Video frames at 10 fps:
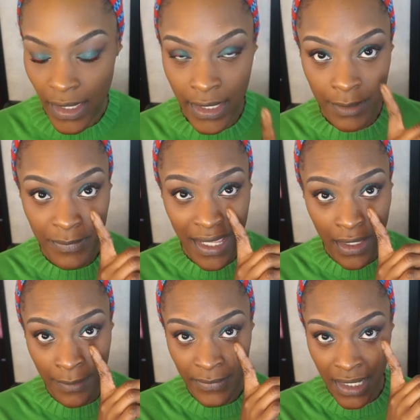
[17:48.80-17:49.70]
And I'm
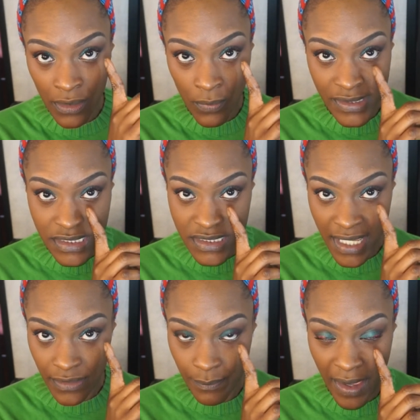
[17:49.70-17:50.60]
I'm not going to
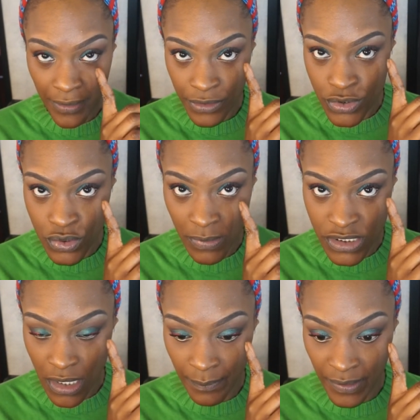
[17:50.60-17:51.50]
take the powder too much
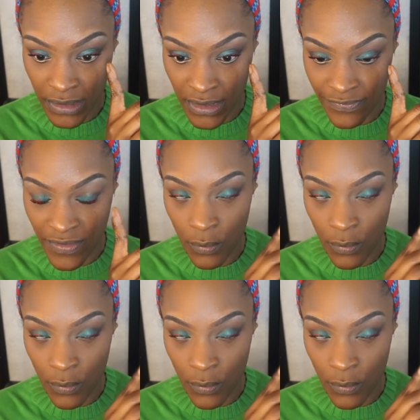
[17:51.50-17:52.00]
up underneath here.